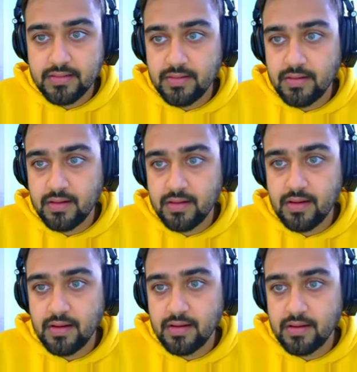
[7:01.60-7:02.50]
X2
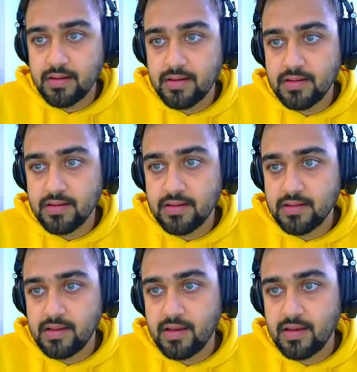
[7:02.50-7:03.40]

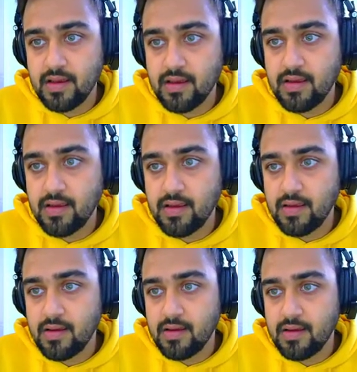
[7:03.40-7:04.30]
ck
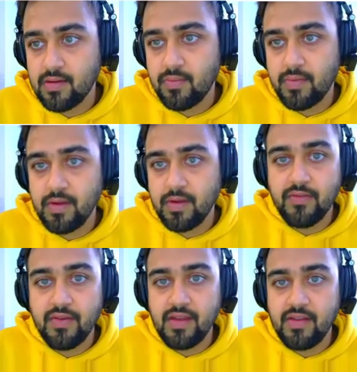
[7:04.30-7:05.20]
to
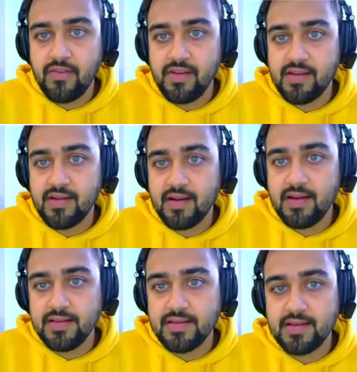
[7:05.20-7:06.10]
p of each
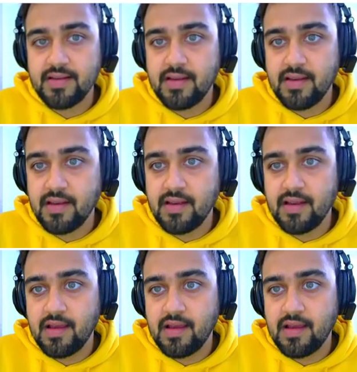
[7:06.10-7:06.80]
feature is